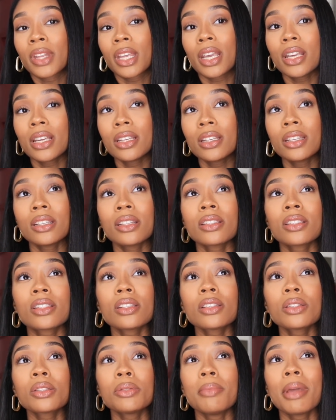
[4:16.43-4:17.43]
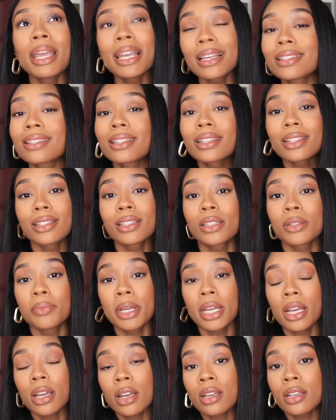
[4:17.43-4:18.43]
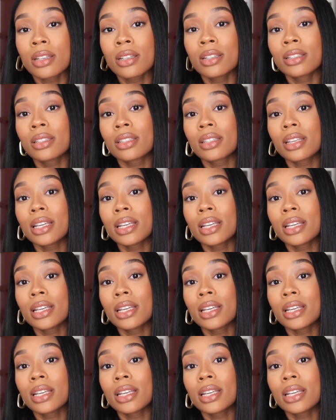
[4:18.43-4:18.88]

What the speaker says: it just makes sense because